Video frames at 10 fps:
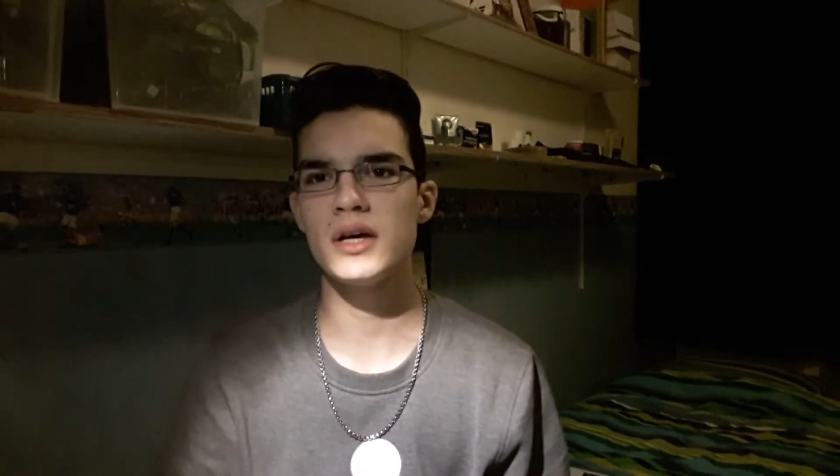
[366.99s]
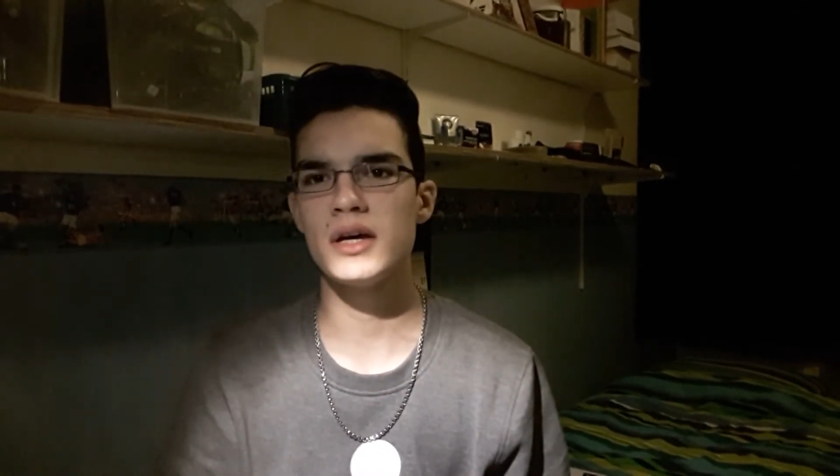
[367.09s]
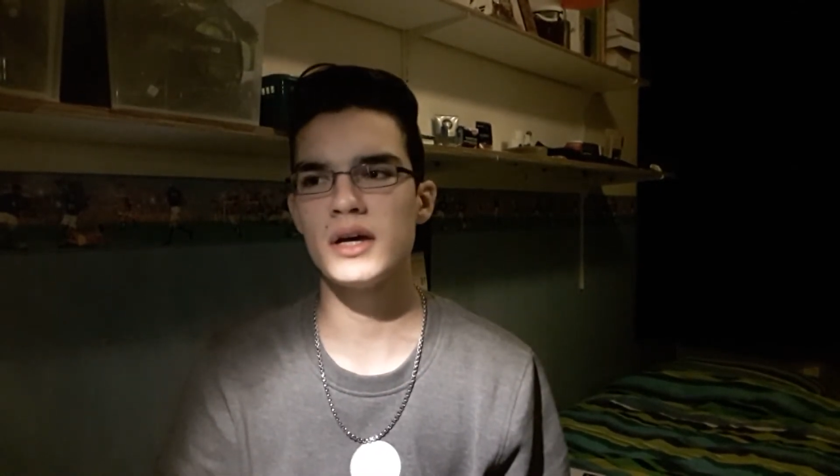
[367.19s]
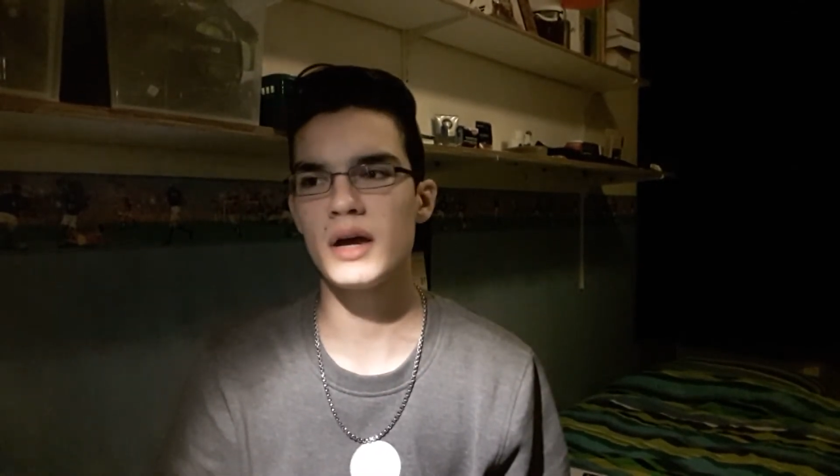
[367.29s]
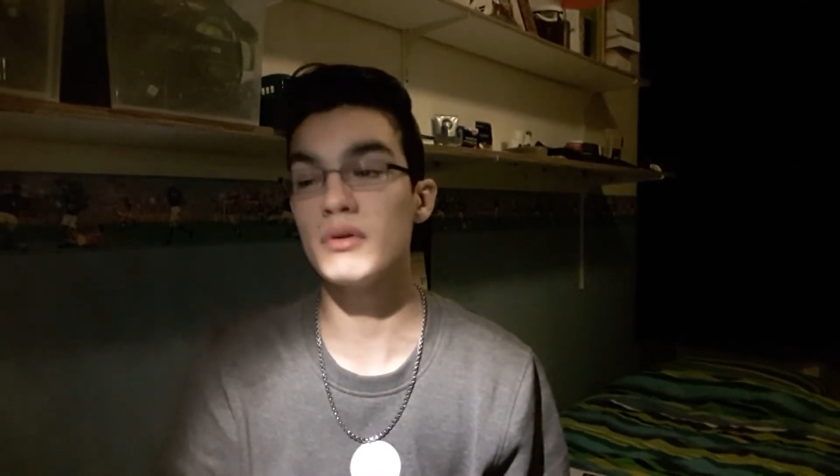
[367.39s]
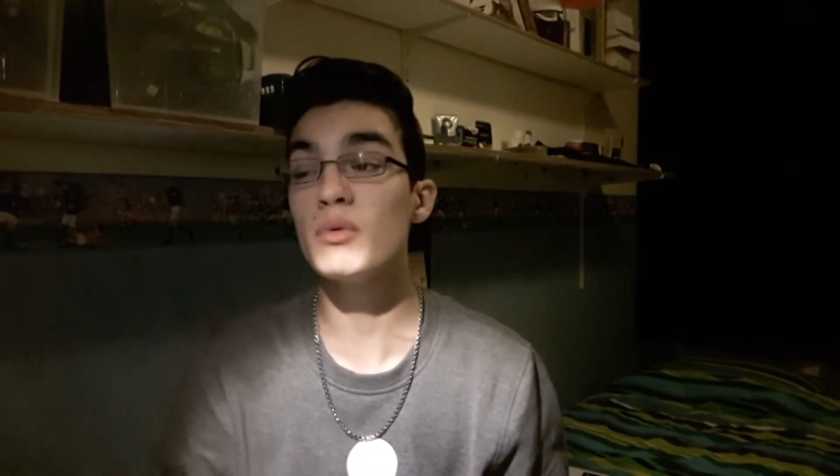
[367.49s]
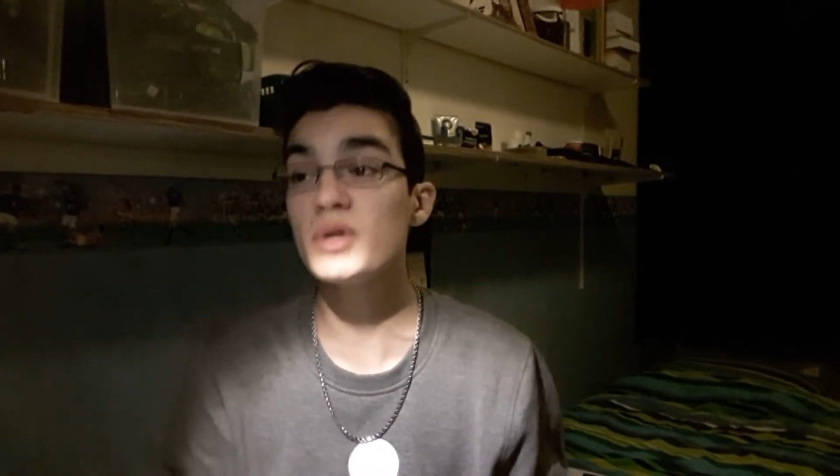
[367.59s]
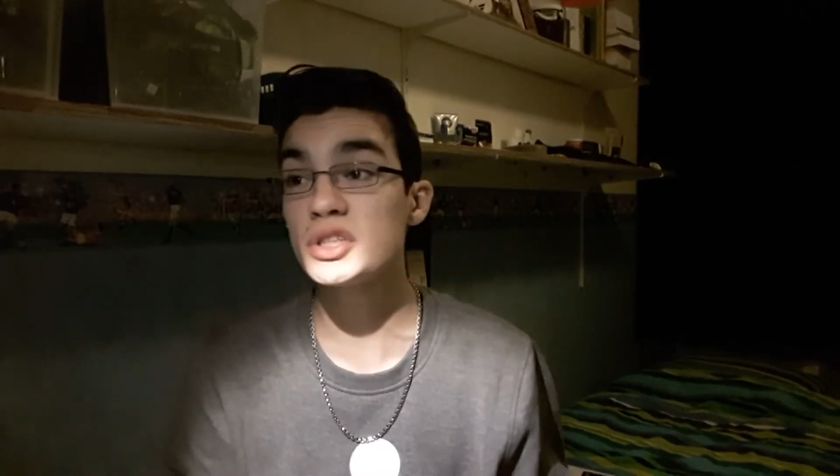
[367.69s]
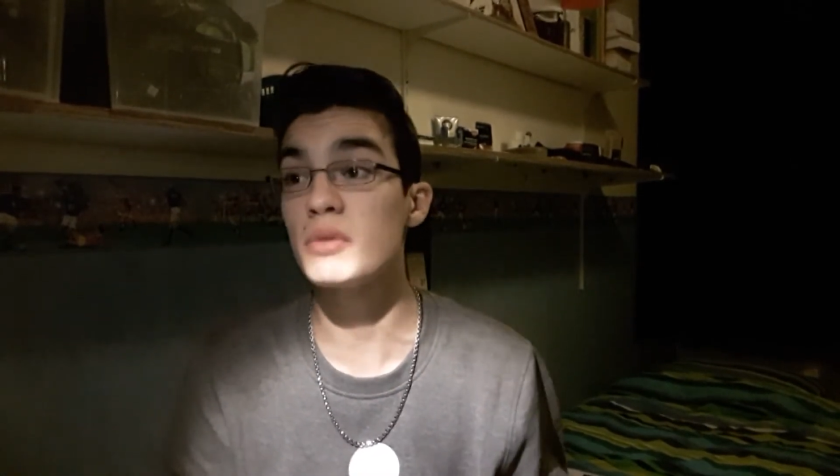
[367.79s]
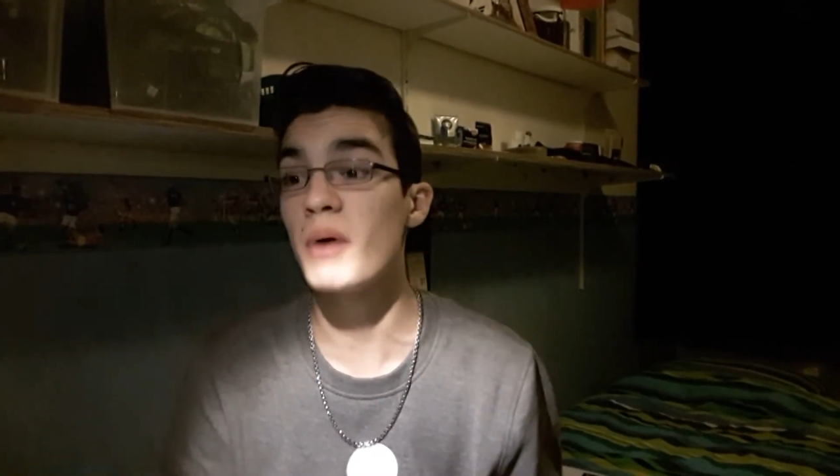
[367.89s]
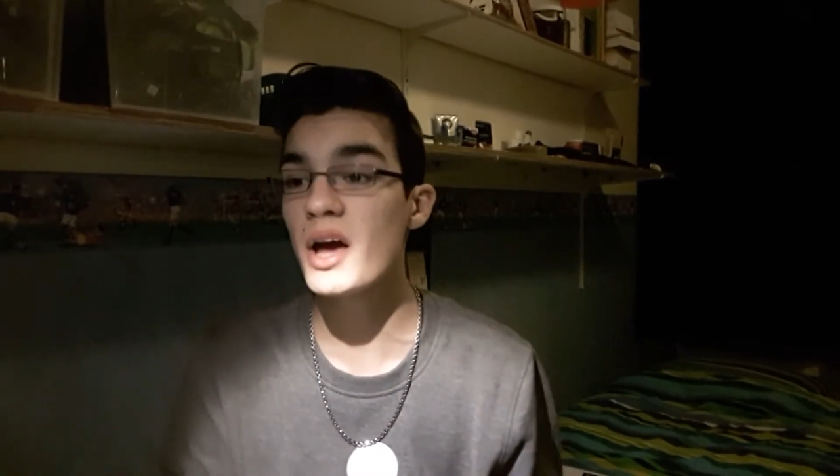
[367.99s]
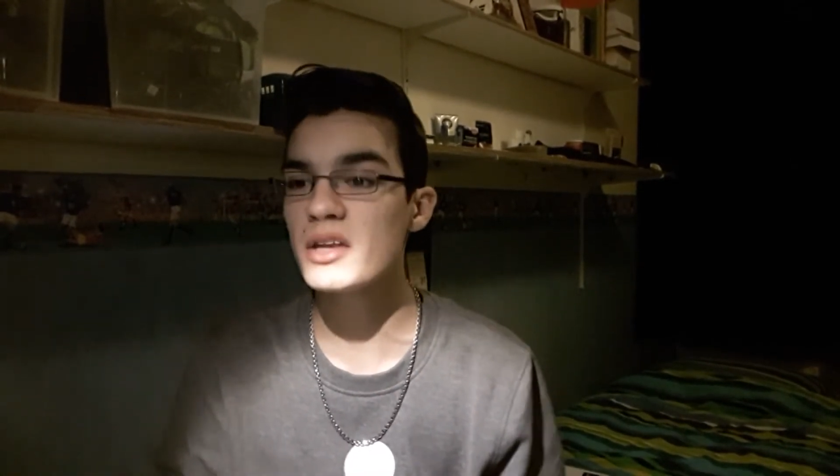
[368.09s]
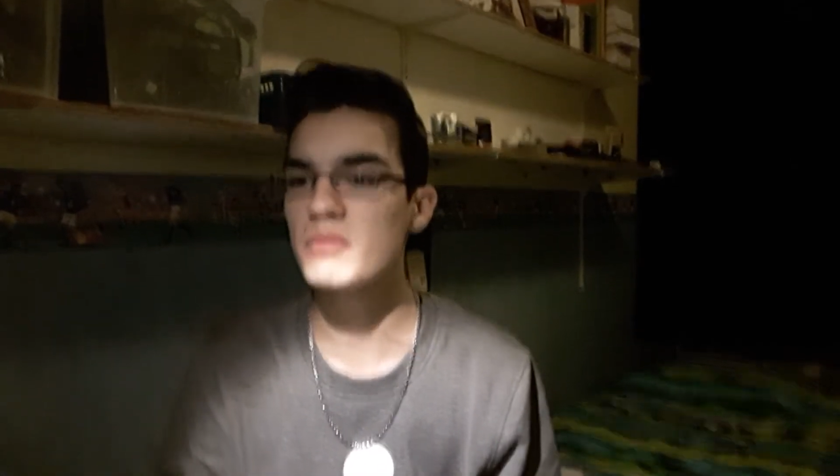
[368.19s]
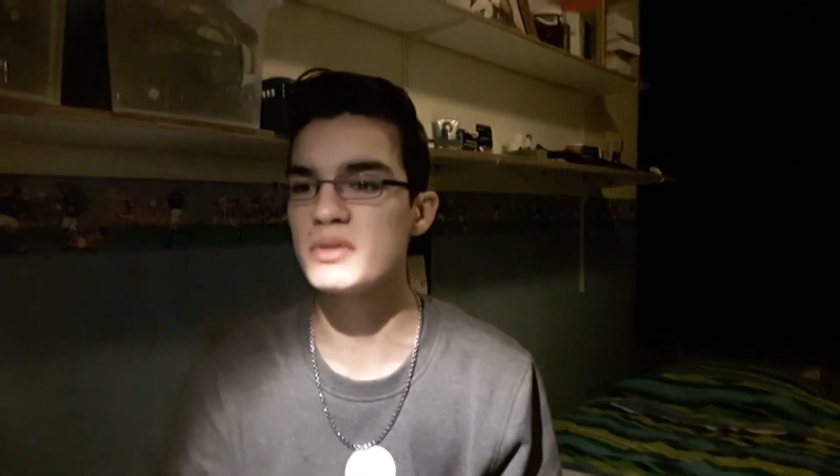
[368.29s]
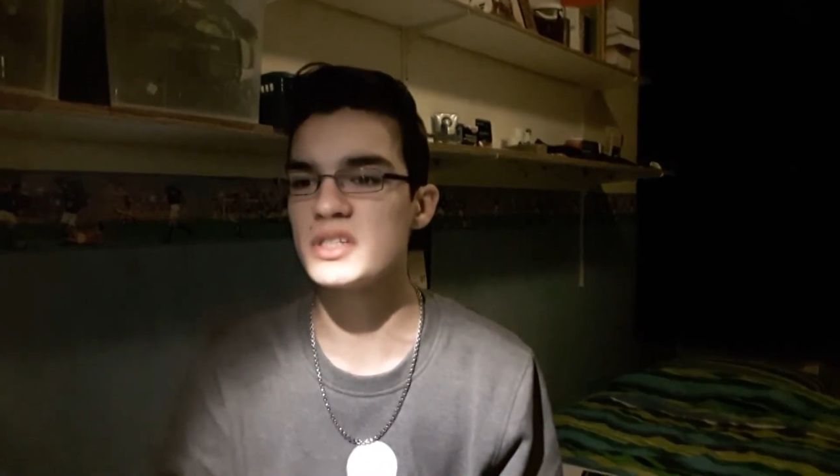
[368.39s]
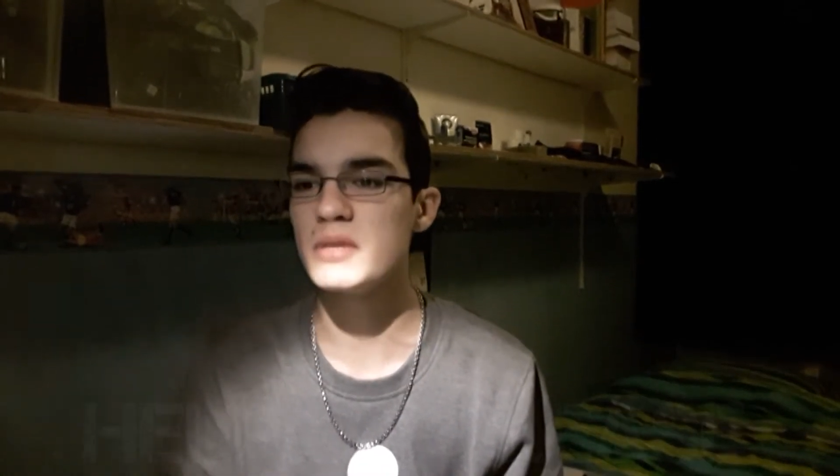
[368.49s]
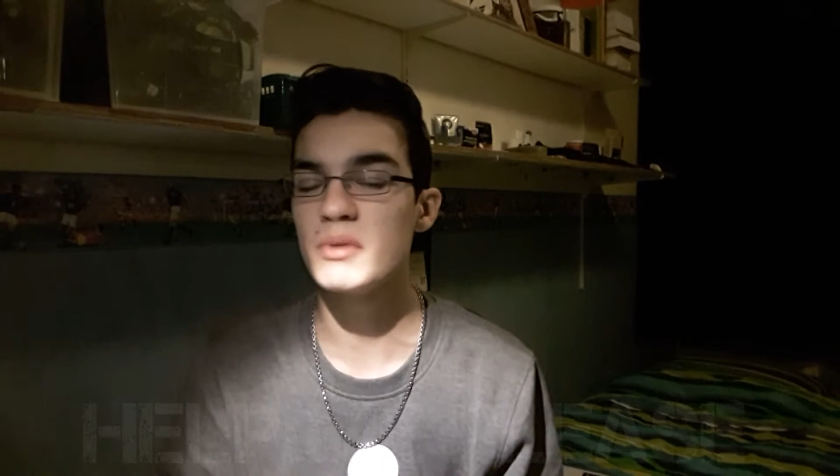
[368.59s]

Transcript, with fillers: uh, I really wish to buy a new PC,